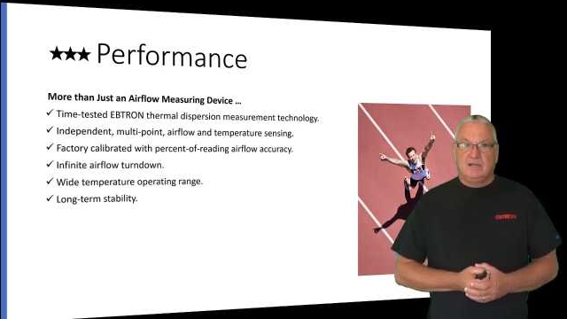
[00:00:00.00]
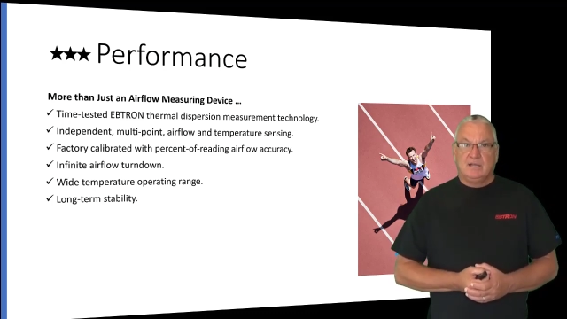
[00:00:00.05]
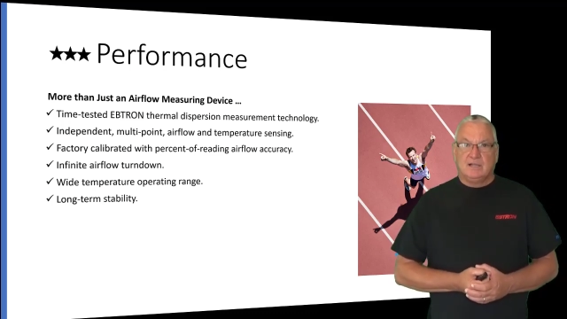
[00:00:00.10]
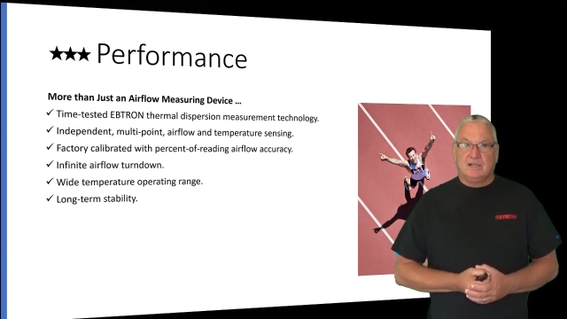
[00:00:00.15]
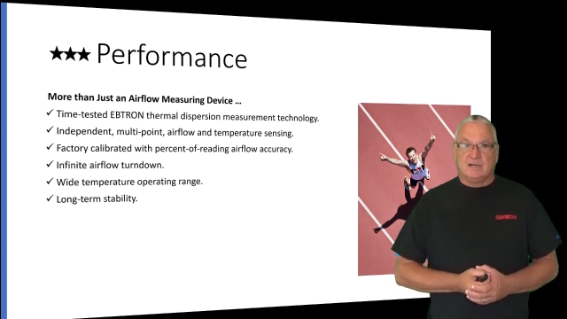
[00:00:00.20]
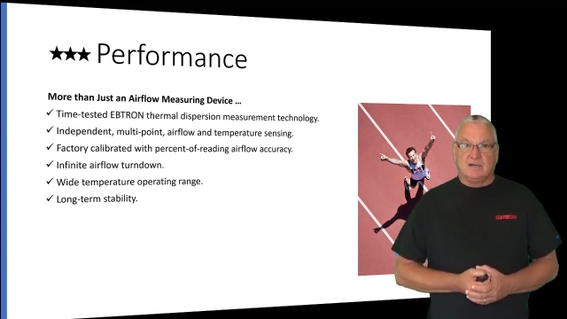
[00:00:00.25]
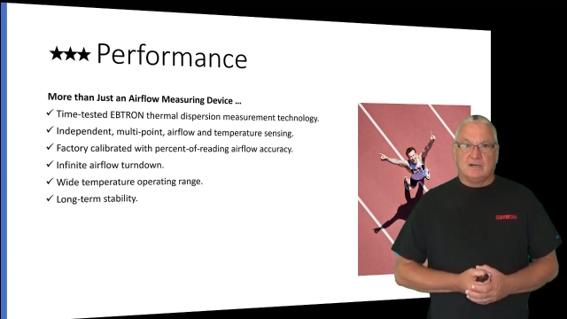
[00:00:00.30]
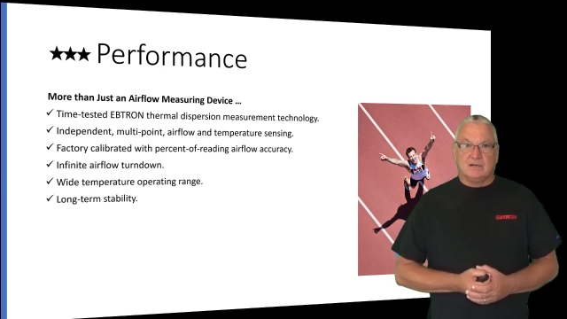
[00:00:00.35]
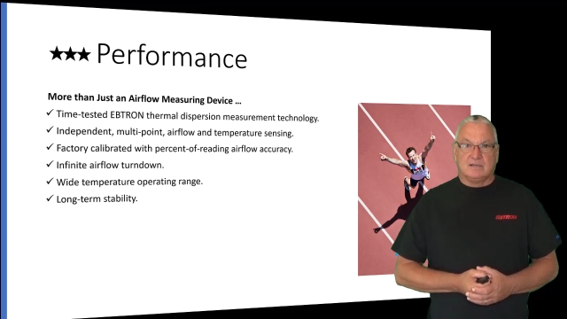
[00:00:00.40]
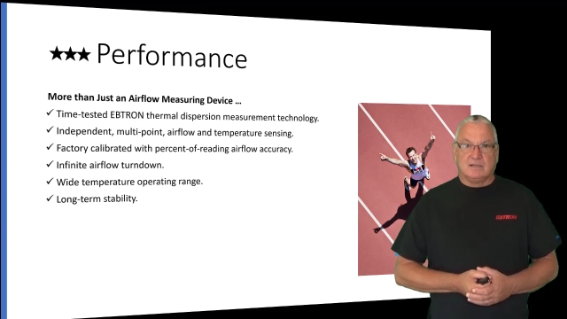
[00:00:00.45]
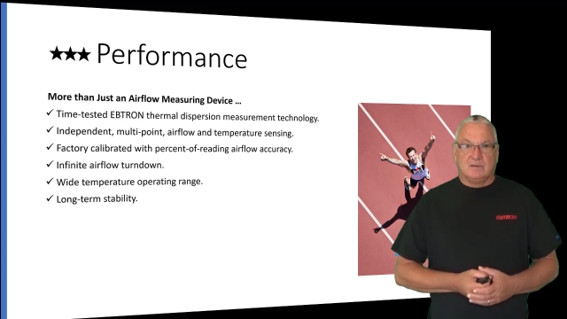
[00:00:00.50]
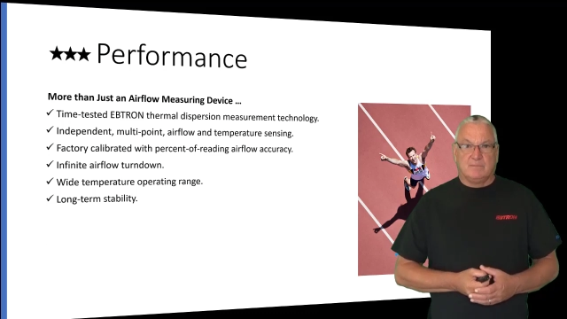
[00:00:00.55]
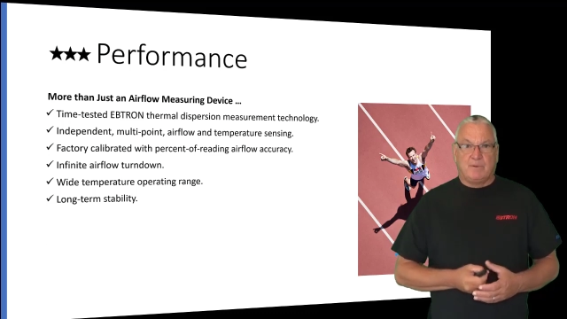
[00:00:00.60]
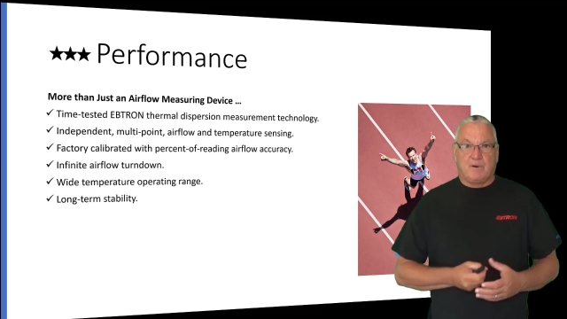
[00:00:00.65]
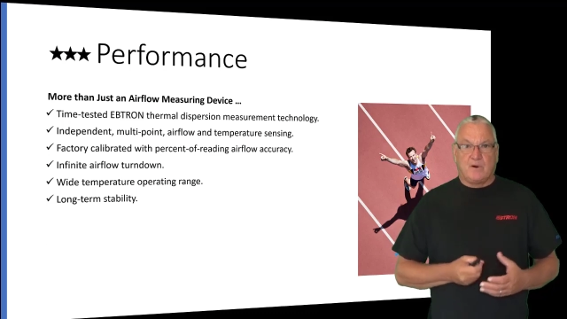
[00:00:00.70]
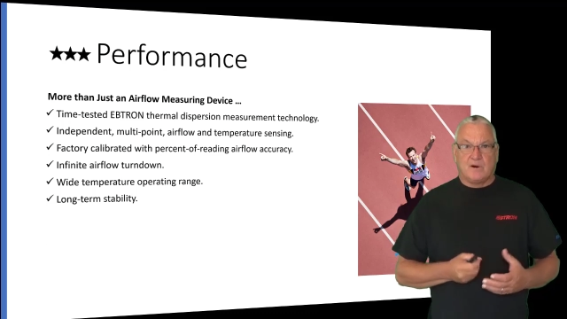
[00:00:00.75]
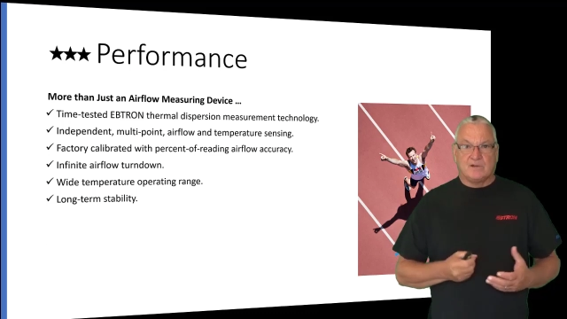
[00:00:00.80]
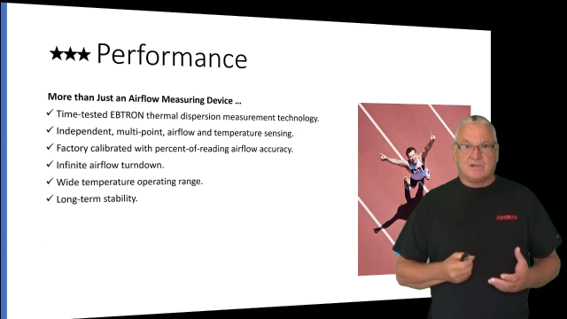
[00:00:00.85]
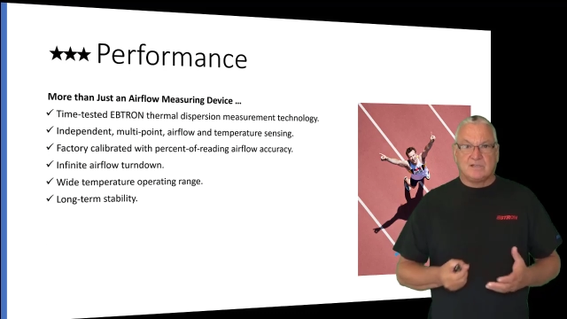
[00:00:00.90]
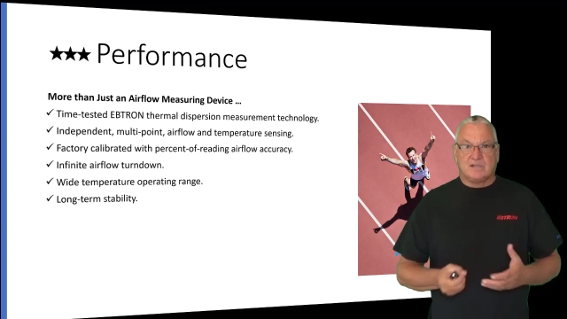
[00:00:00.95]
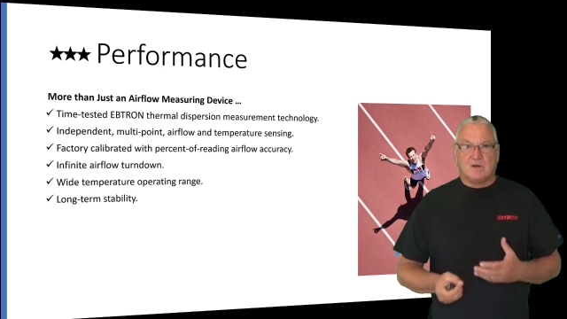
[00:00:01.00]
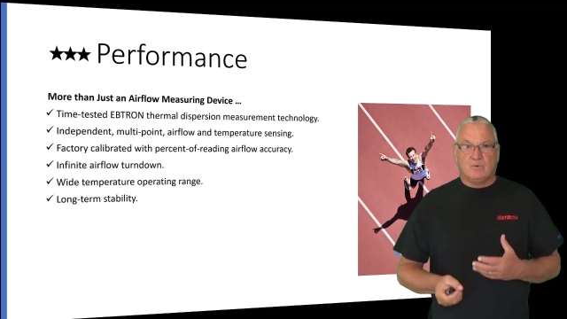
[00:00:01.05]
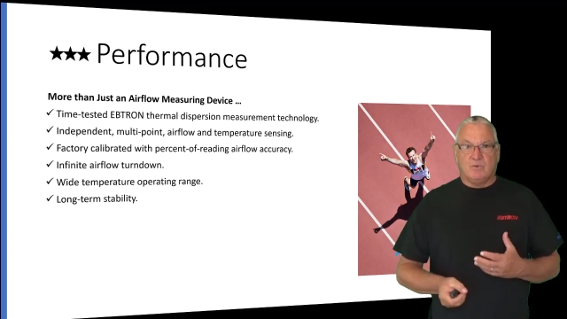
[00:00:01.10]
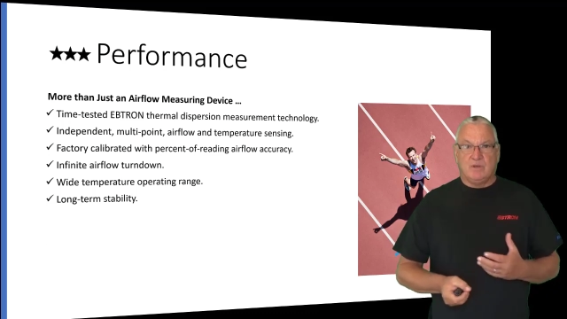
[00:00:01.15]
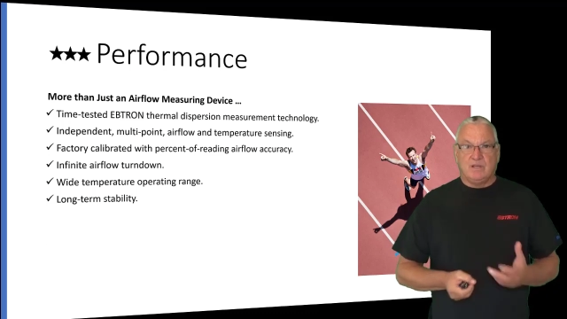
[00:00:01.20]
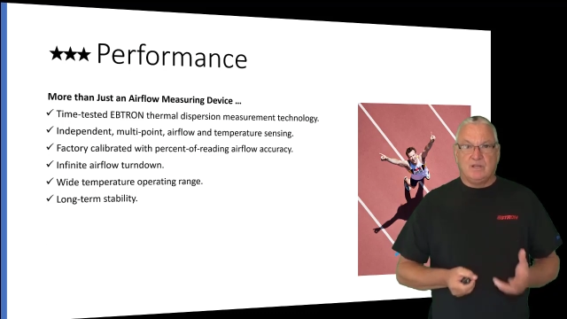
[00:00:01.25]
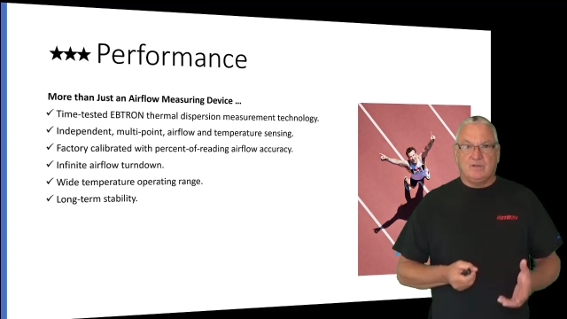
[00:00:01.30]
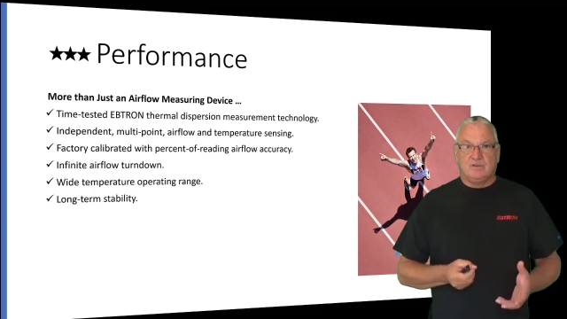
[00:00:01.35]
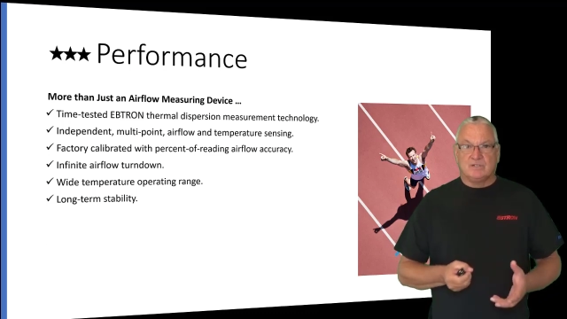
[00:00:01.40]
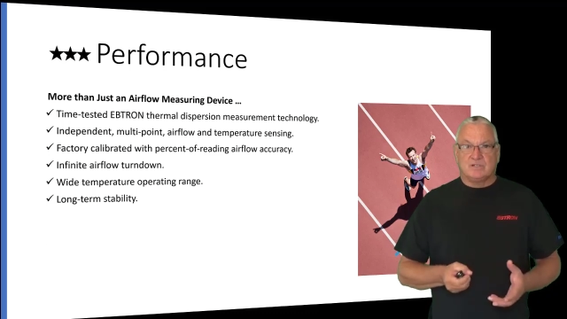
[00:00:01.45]
The parts that
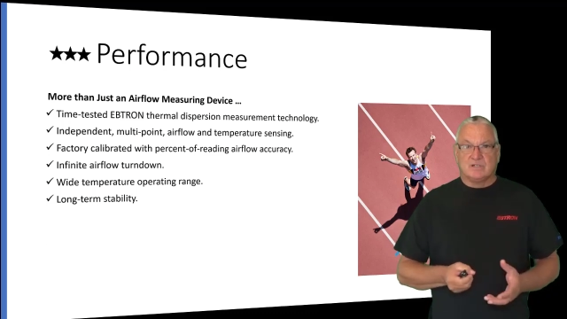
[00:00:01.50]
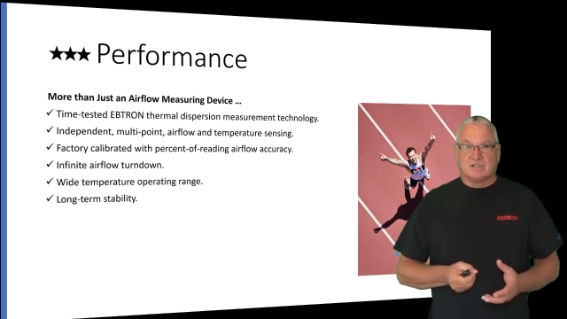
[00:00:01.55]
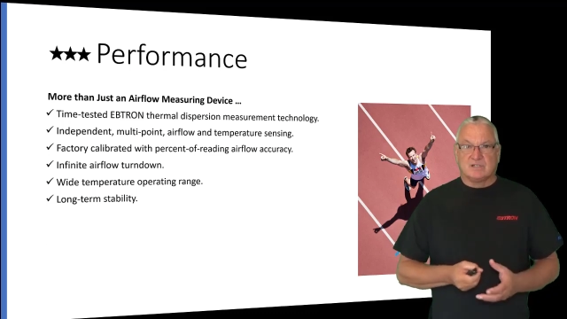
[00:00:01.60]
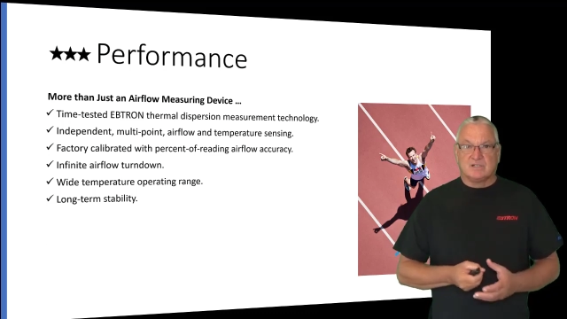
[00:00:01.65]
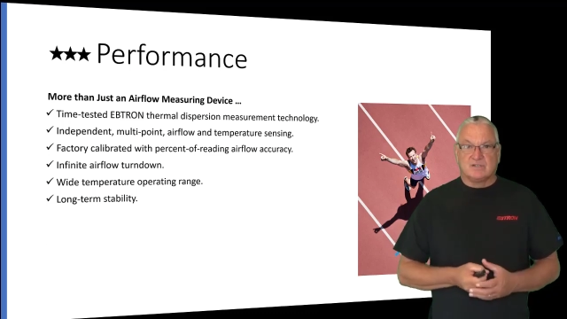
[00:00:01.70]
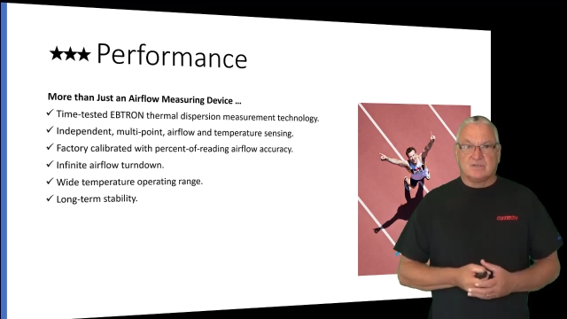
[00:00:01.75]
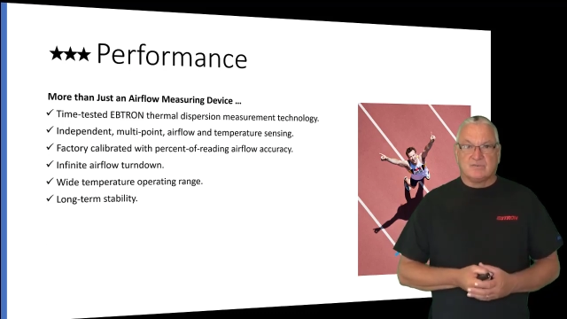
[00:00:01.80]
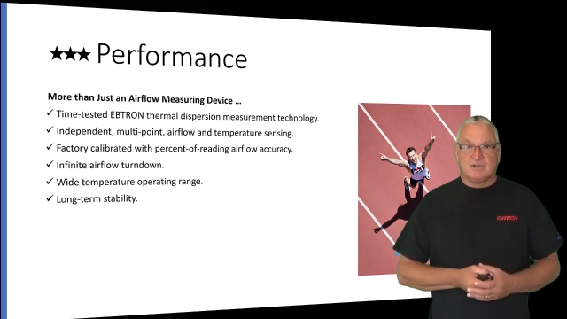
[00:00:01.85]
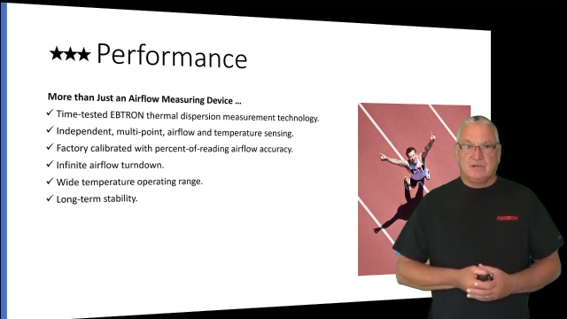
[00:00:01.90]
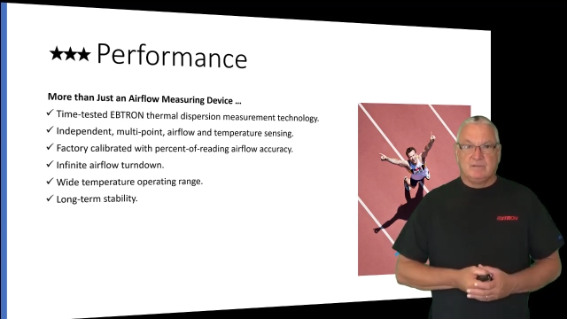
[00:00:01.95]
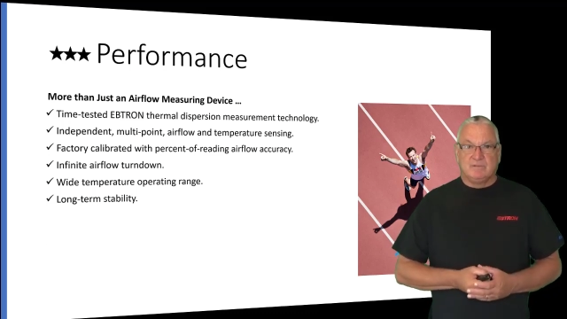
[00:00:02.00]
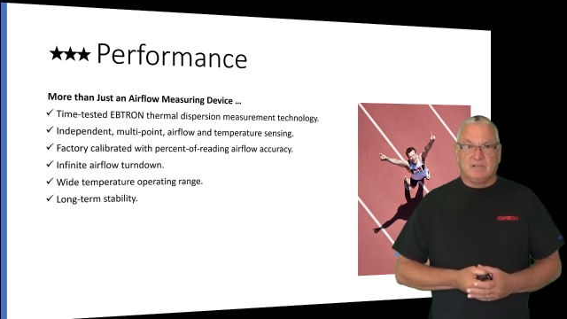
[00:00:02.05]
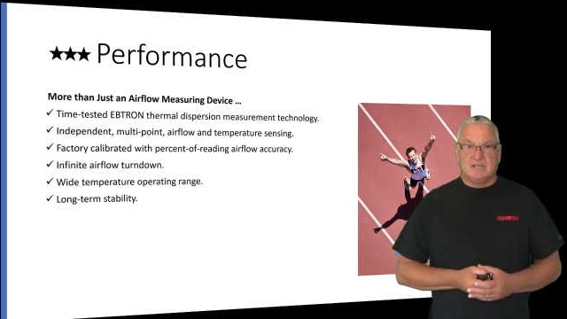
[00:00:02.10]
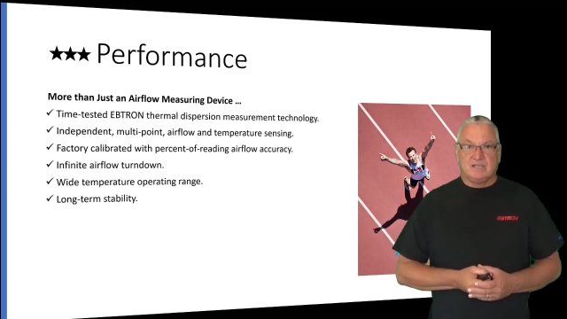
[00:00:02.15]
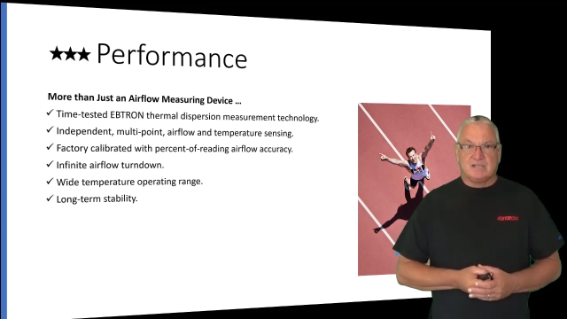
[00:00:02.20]
we use are extremely